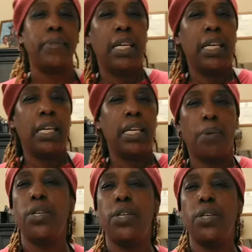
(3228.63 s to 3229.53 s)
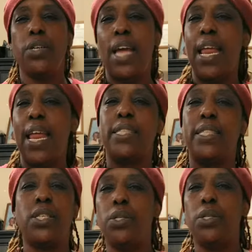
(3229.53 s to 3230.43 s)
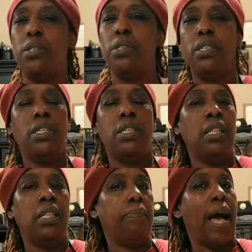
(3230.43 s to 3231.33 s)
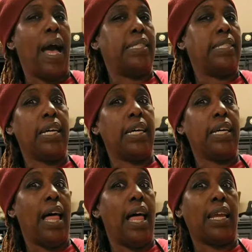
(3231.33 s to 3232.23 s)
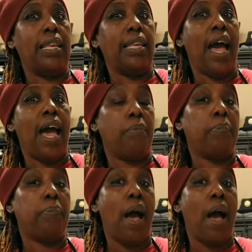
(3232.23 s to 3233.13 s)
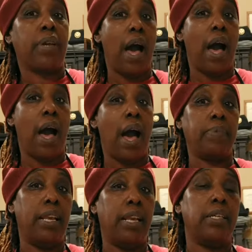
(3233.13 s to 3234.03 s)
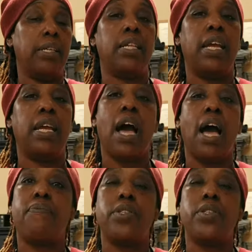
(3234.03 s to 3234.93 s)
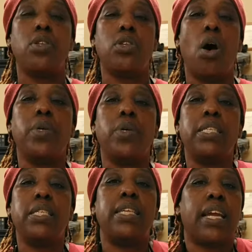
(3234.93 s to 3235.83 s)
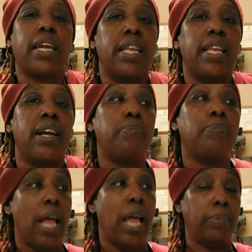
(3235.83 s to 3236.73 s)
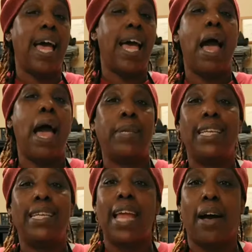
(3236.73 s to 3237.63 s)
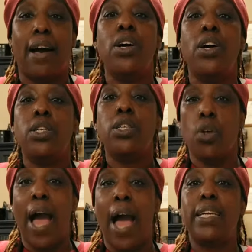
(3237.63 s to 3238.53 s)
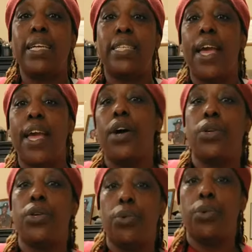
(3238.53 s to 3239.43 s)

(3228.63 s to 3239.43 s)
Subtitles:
if we do that at 2, about 10 o'clock at night, we probably can pop that little thing off and start with the second layers. But I'm timing it now so I can tell you